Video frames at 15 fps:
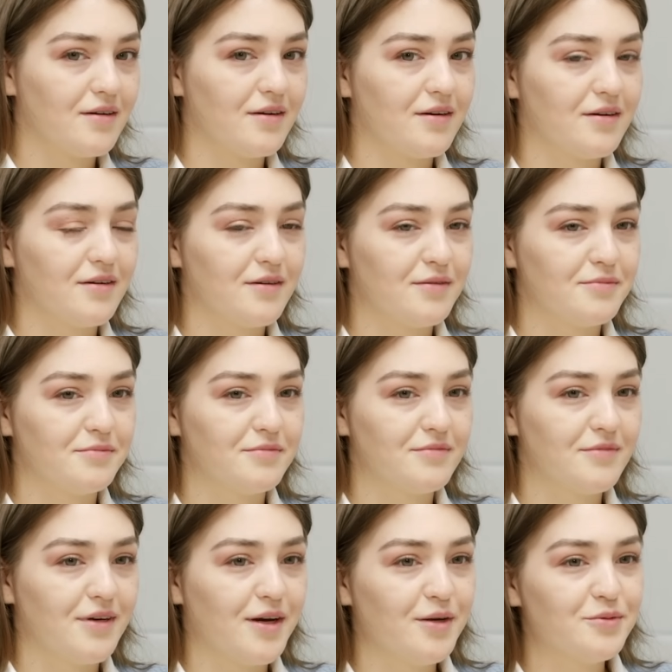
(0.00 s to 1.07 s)

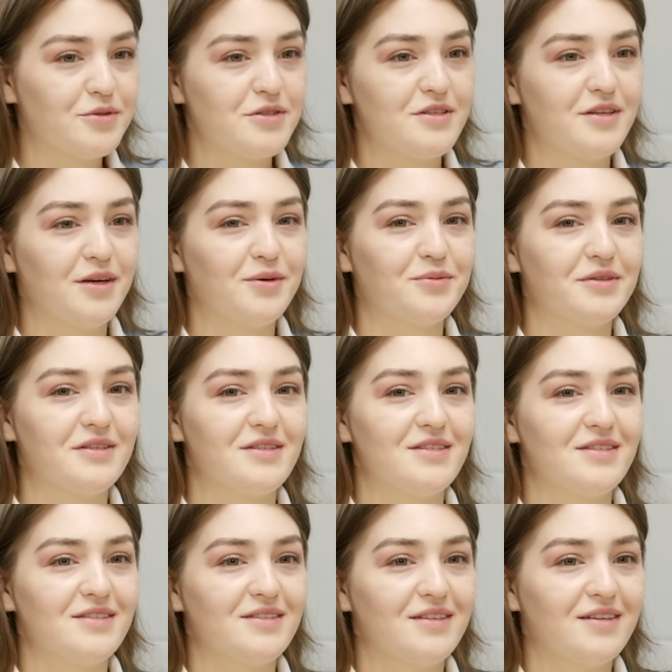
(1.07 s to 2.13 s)
I would say it
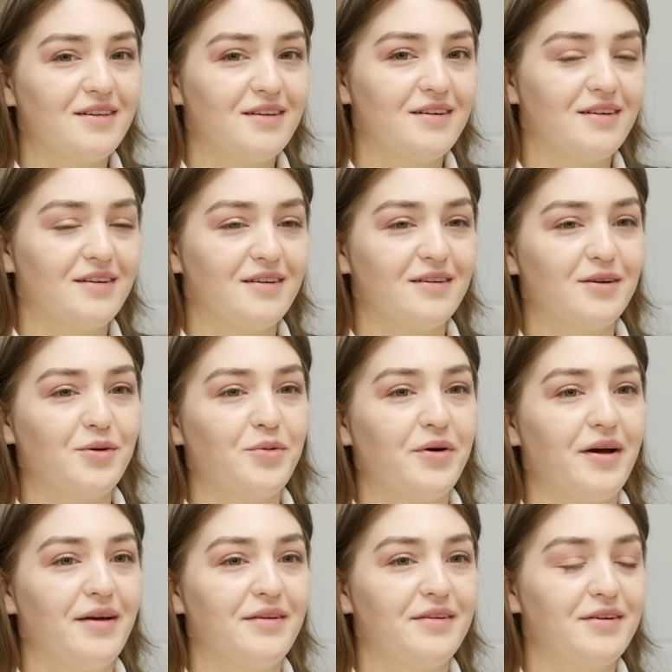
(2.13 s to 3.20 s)
was
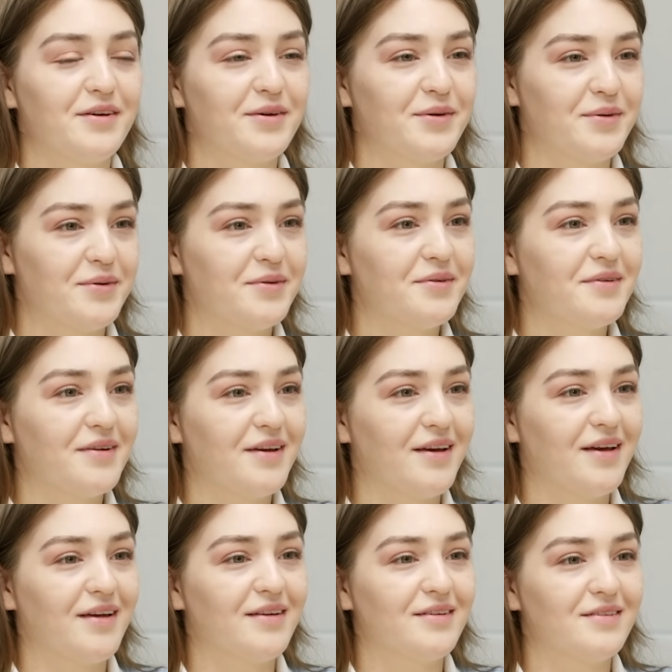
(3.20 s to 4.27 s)
quite good,
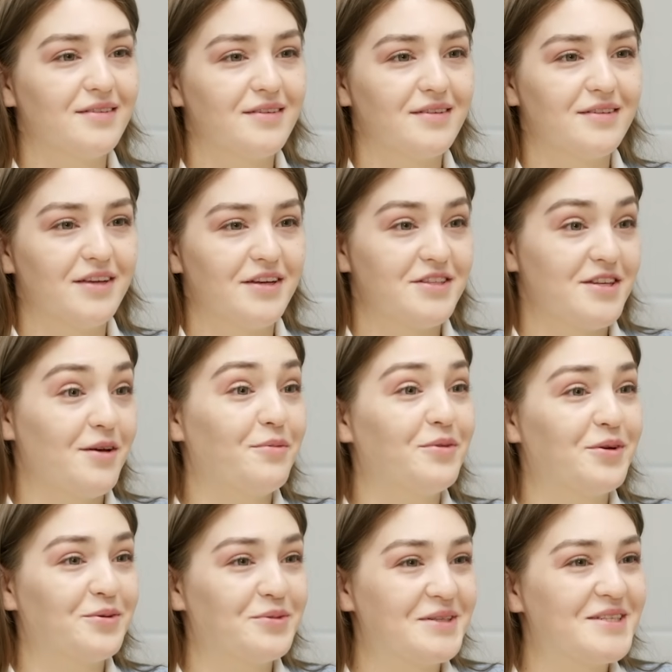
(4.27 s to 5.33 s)
and the
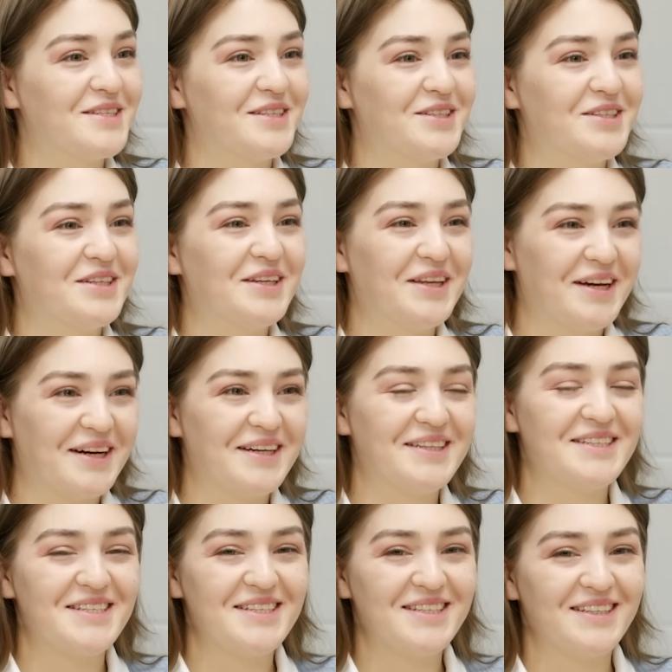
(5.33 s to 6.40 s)
examiner was such a
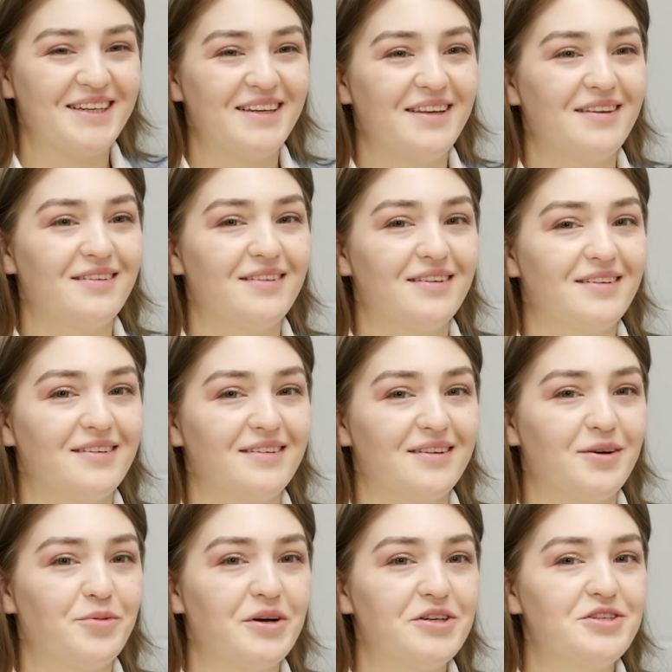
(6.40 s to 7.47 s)
nice, and
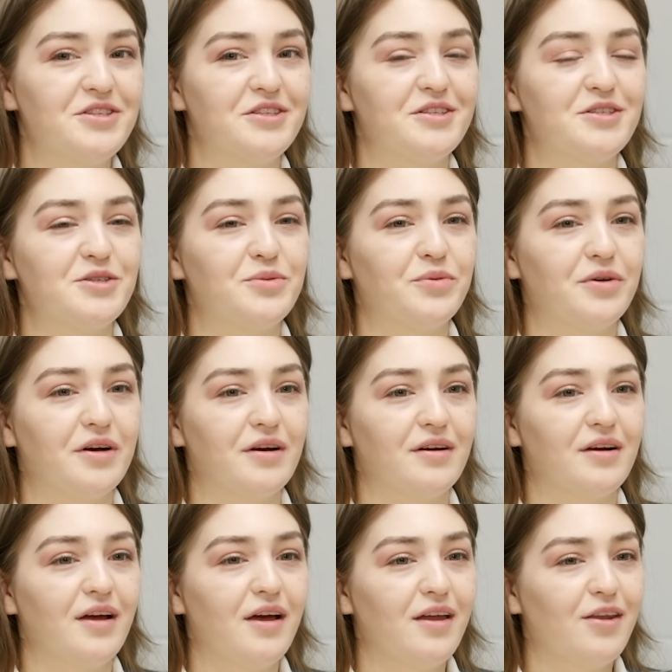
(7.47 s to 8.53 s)
questions were
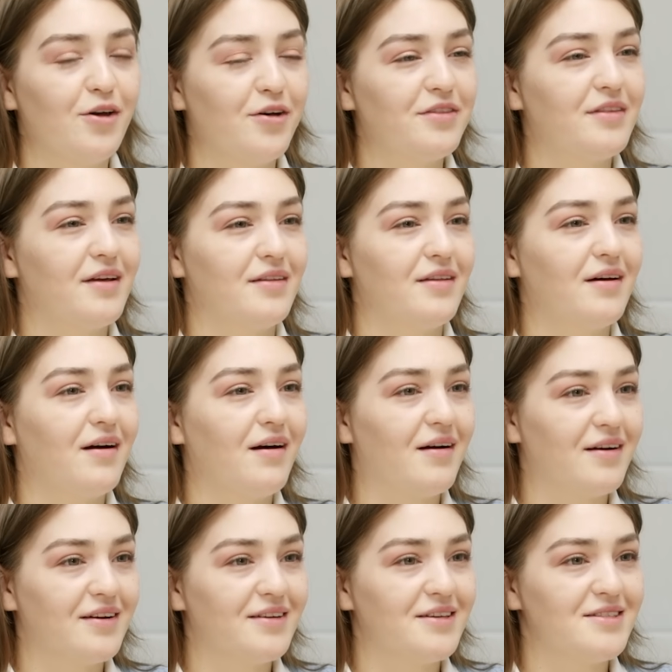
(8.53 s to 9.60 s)
not that
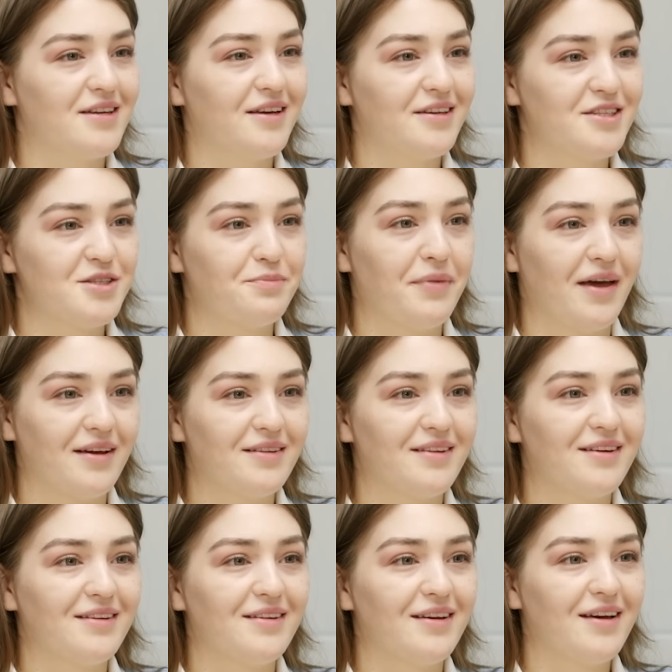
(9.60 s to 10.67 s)
hard as I
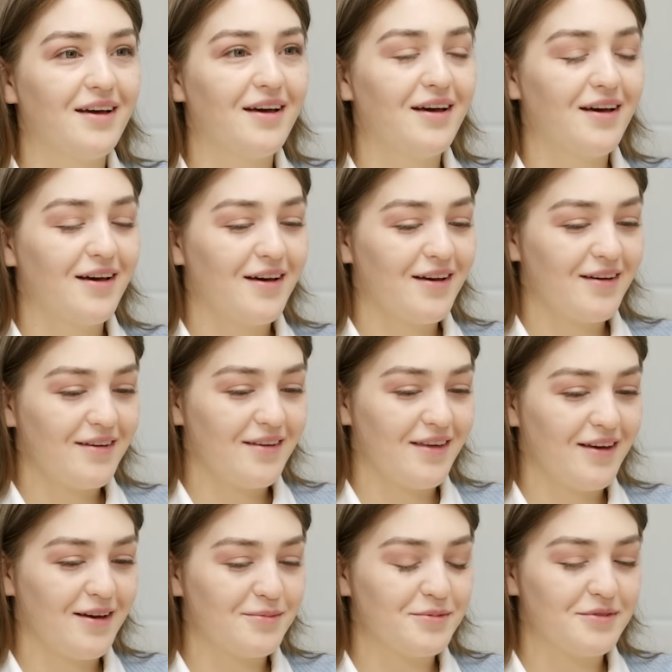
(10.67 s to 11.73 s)
expected.
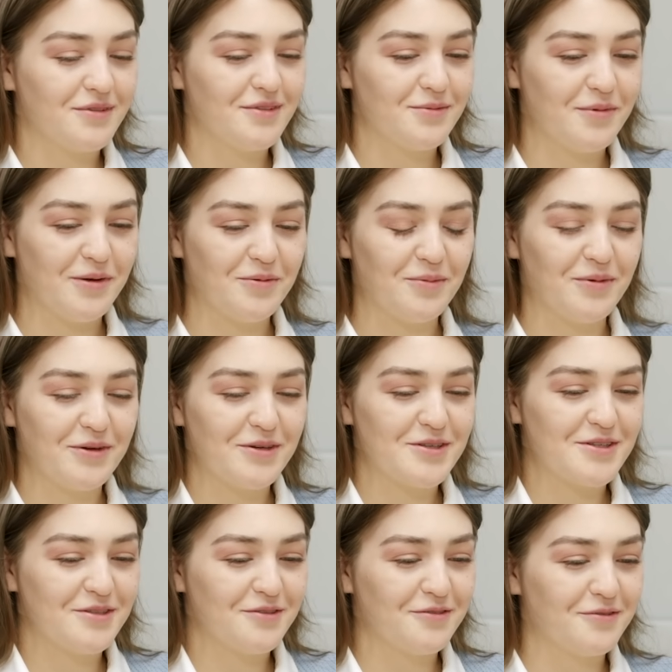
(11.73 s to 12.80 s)
Yeah, but maybe
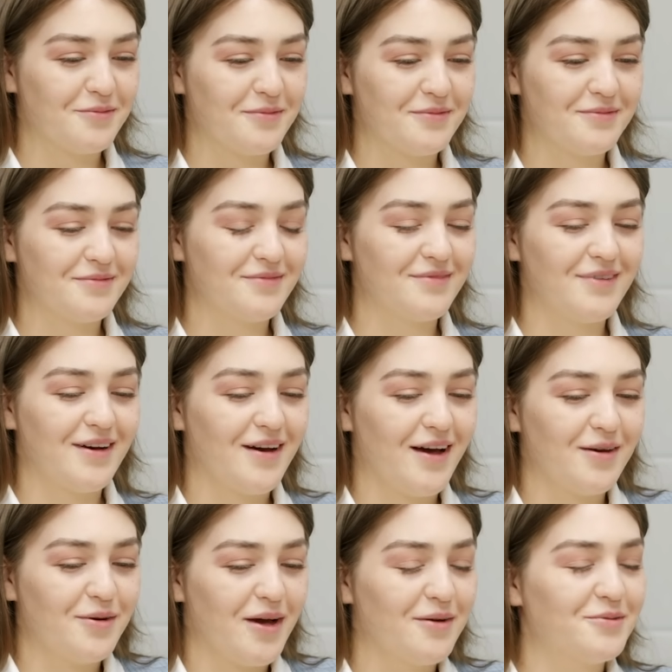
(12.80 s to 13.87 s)
because of
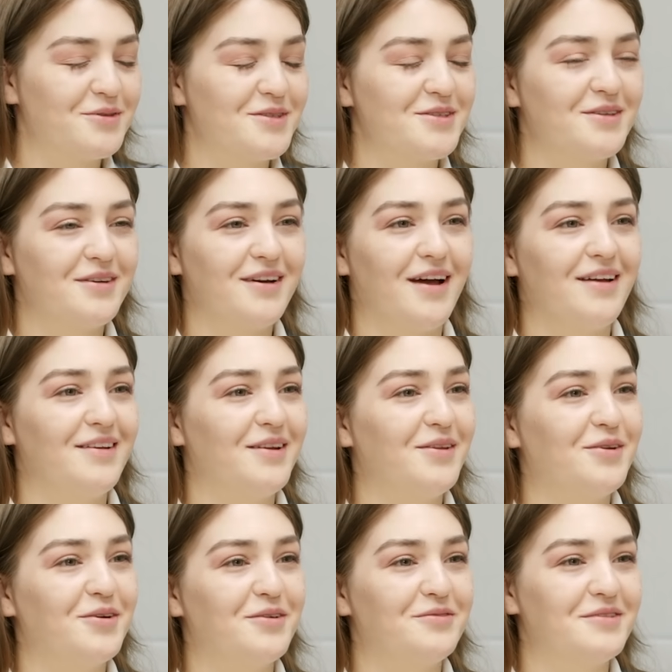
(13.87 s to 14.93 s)
I was kind of
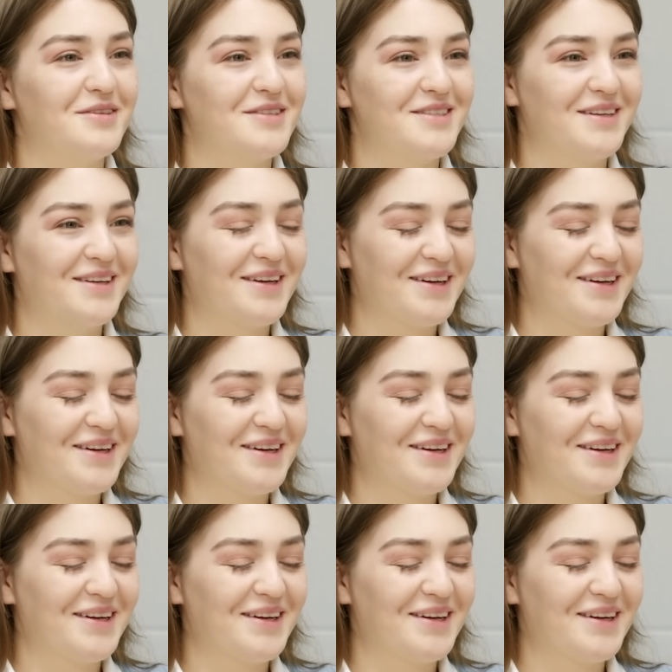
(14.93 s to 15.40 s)
nervous.